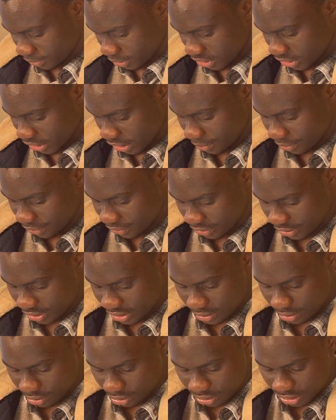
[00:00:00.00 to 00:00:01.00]
much time on
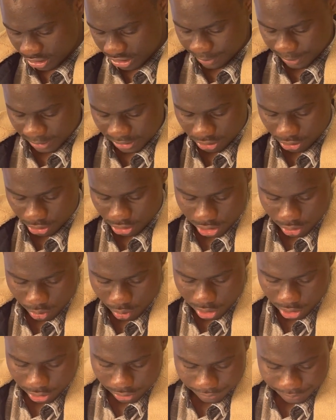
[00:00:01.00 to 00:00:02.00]
this particular
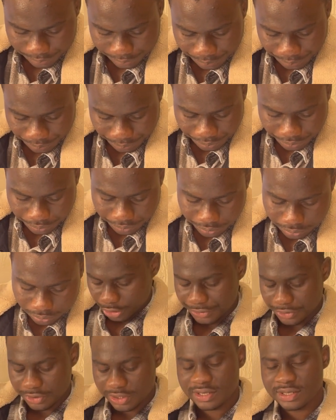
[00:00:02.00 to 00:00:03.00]
one.
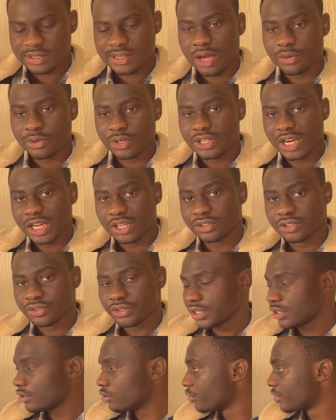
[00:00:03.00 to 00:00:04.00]
So this is how the
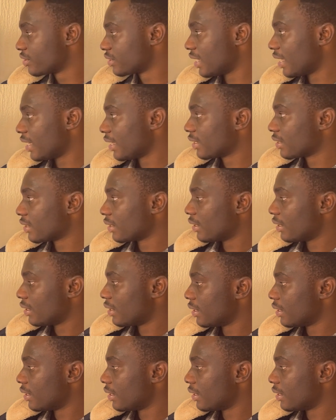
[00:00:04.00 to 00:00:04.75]
downtrend looks like.